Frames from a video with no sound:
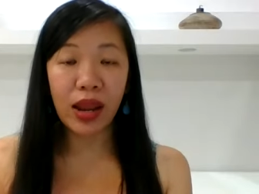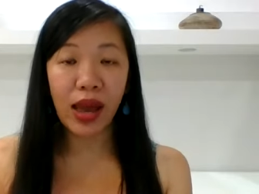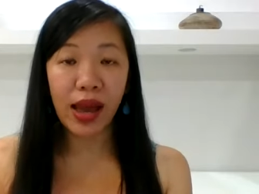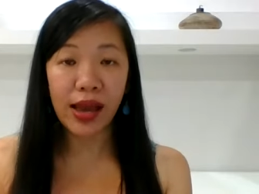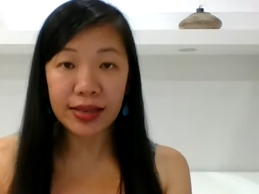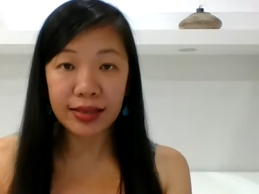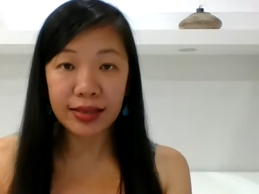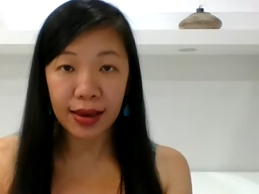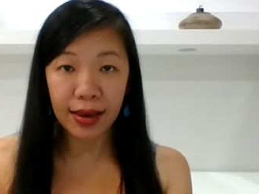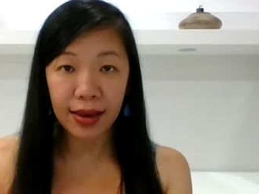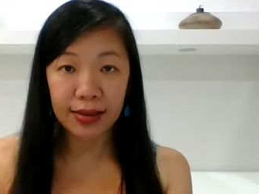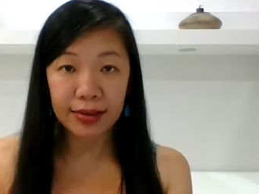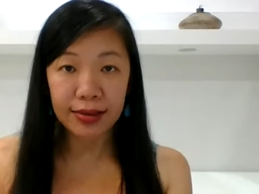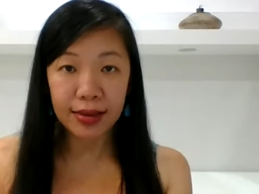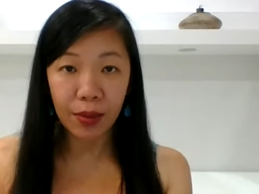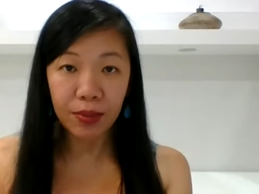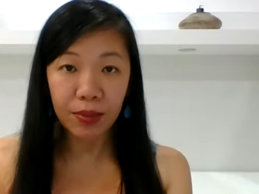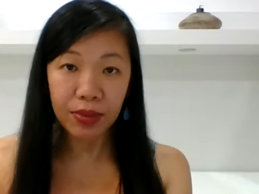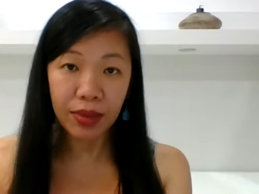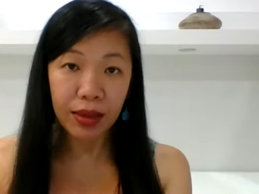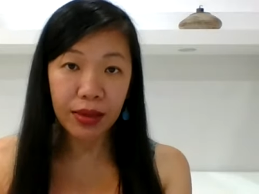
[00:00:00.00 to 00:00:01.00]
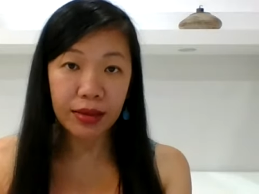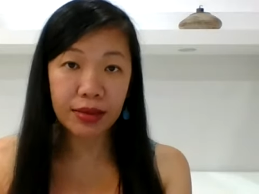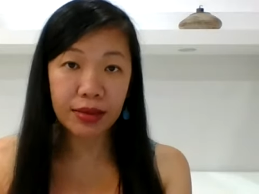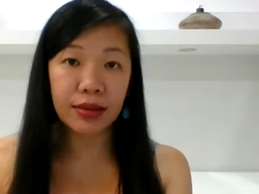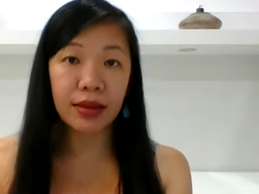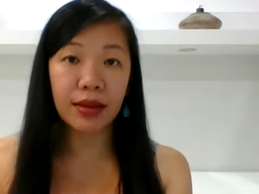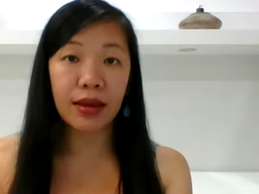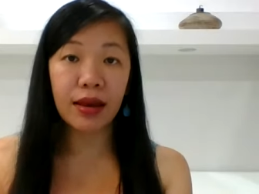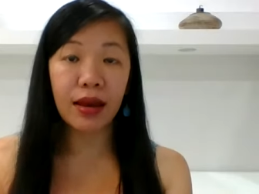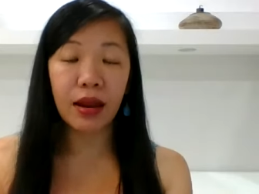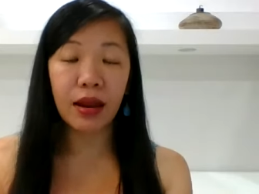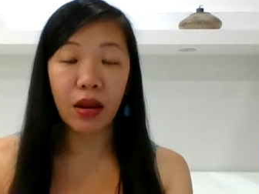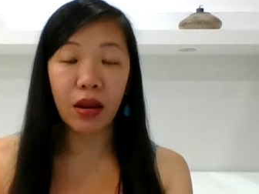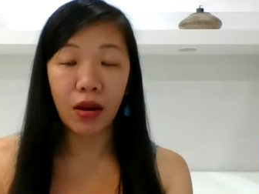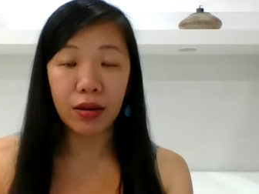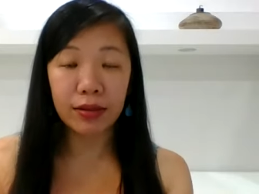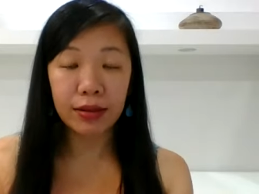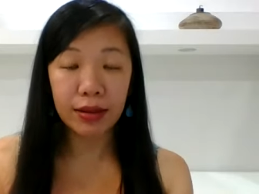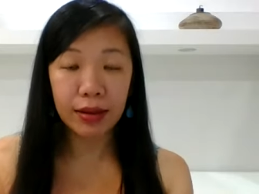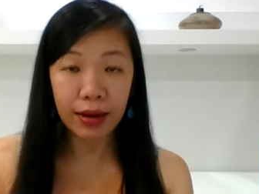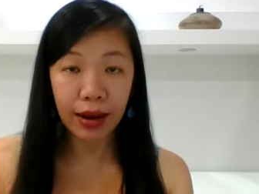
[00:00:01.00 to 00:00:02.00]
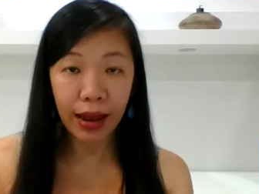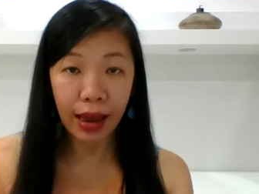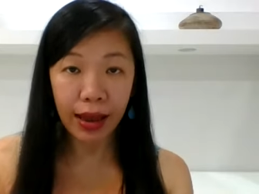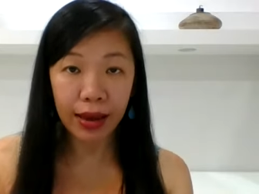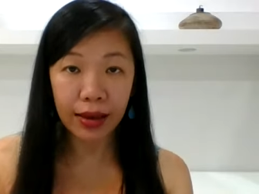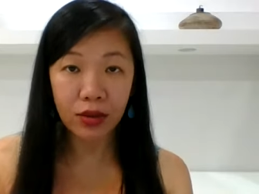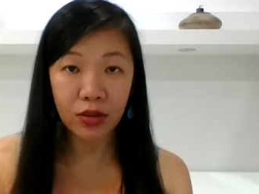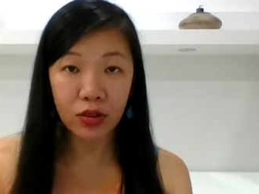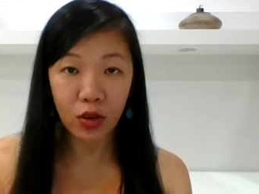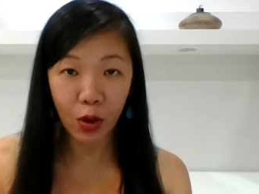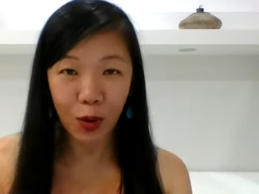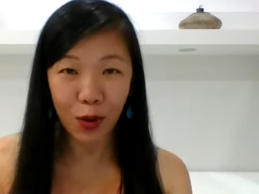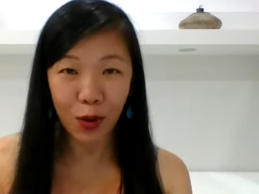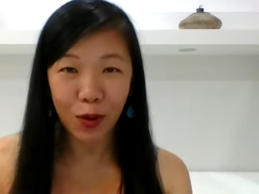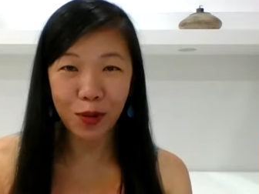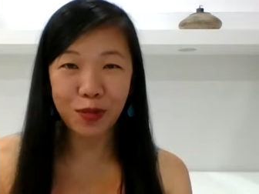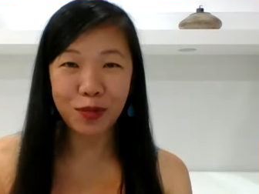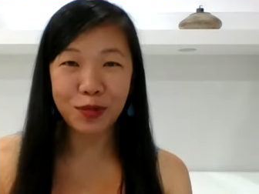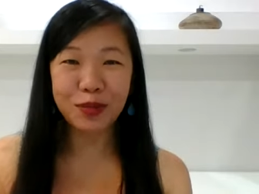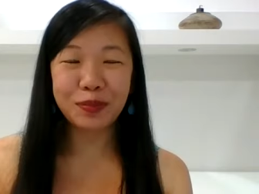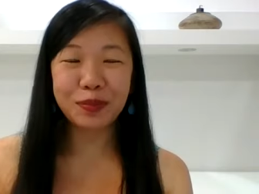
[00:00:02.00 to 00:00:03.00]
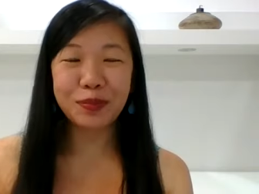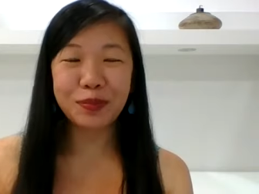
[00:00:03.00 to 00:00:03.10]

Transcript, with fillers: I say something along the lines of,